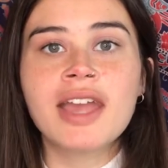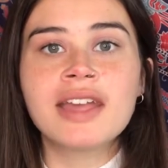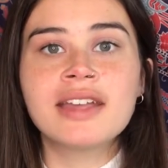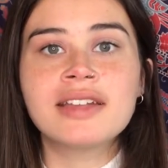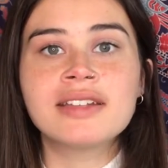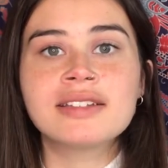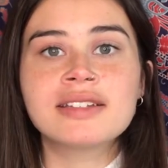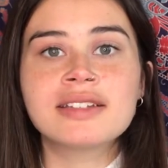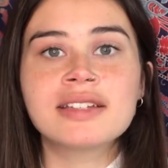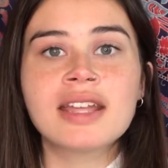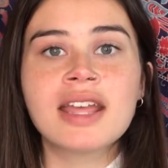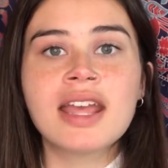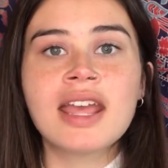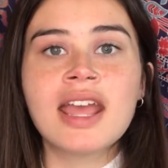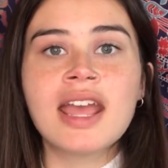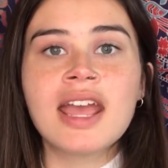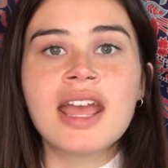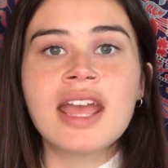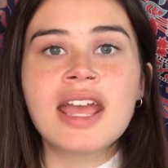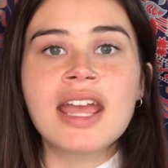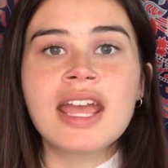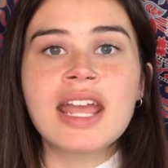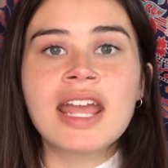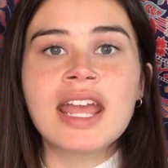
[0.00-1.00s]
And
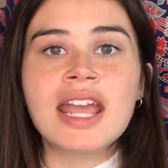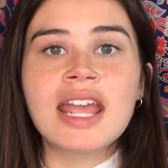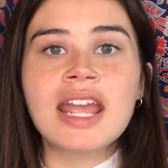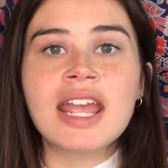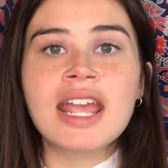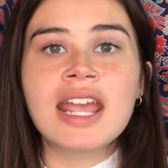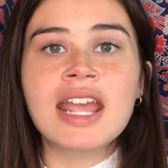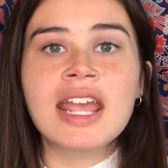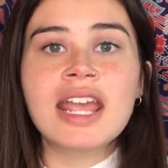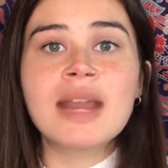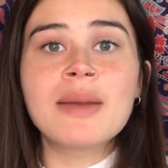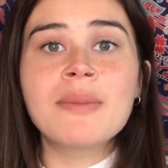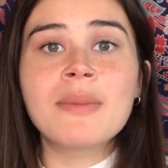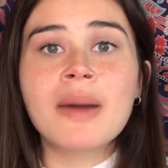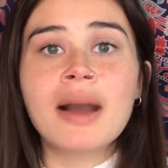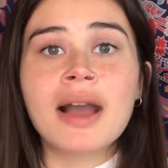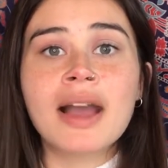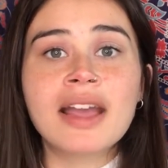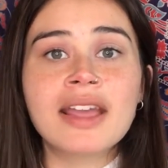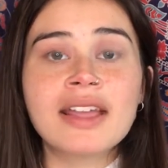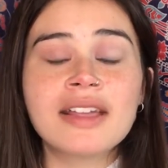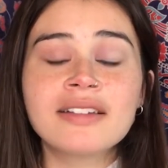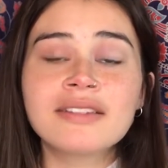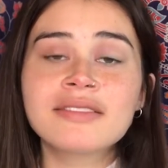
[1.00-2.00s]
in
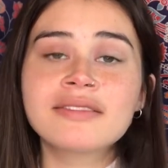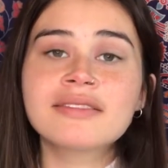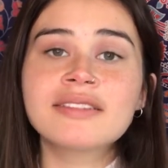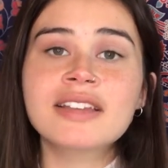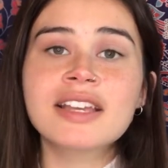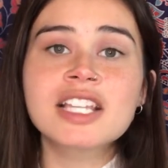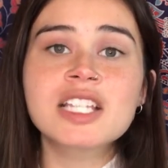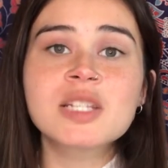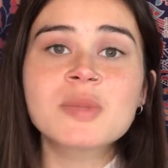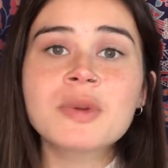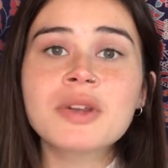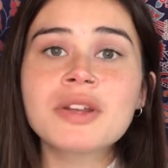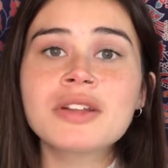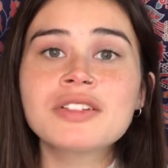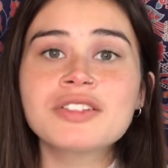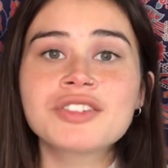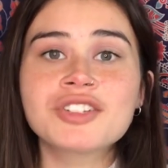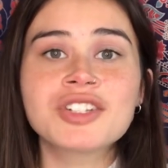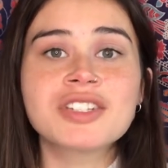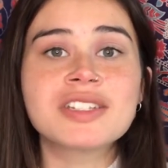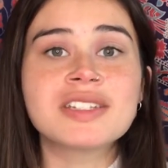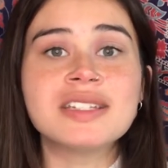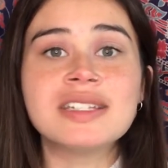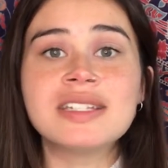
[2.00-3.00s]
my
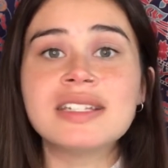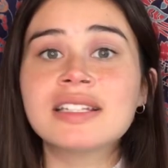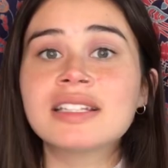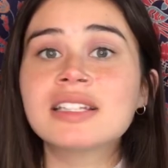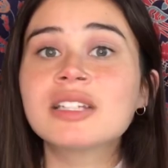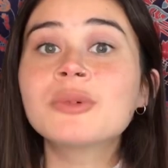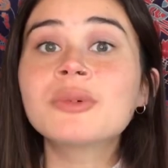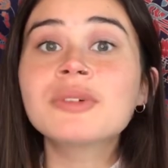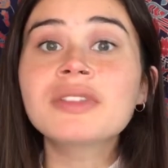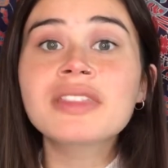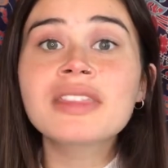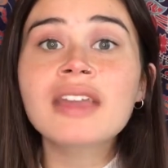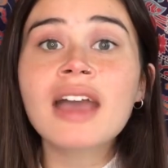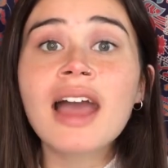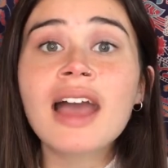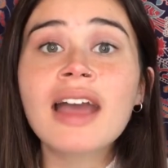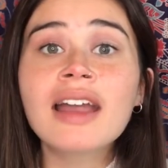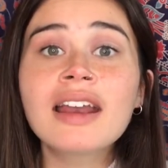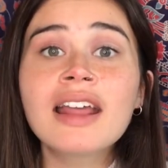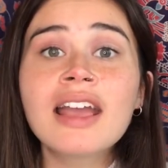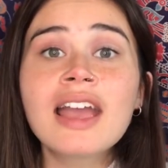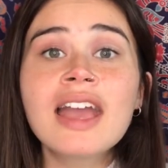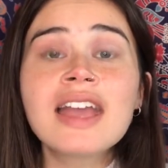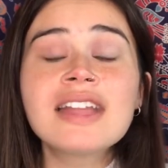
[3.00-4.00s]
experience, just dealing with
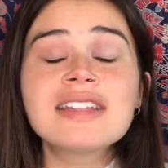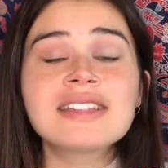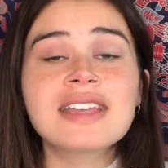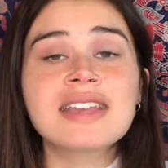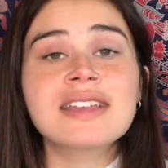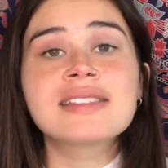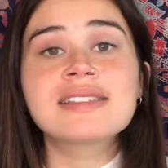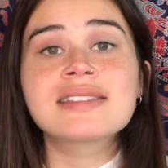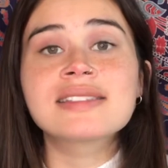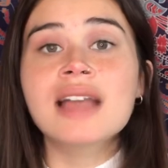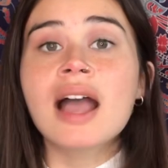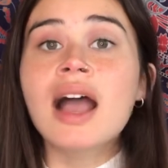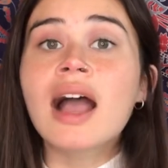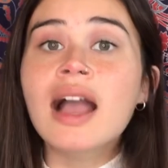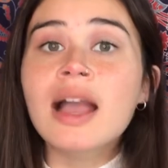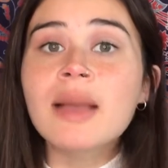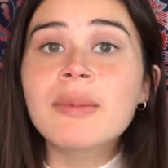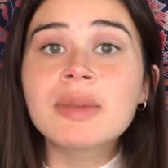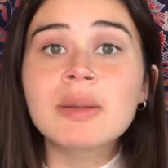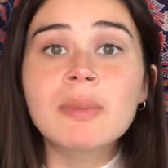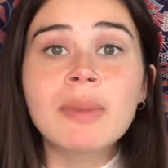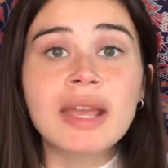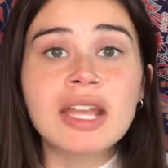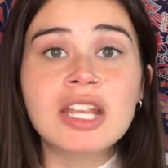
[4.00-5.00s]
that takes
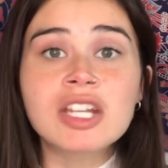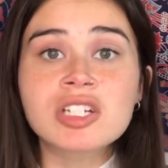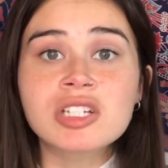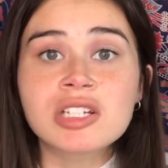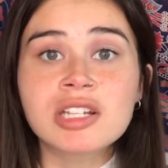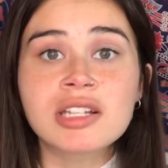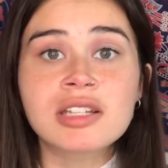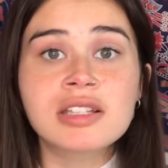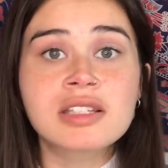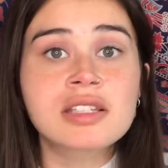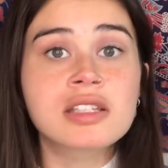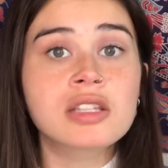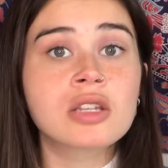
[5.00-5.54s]
time and patience.